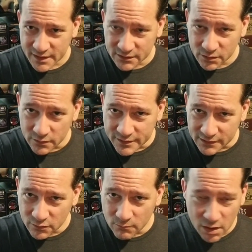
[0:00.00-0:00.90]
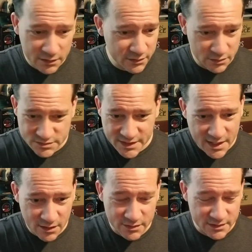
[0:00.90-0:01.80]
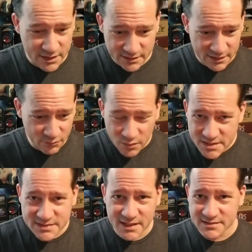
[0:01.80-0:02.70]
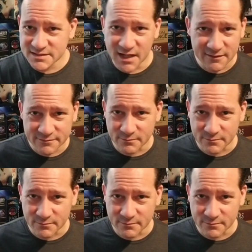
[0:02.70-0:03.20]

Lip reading: that little marker goes down and it resets stuff.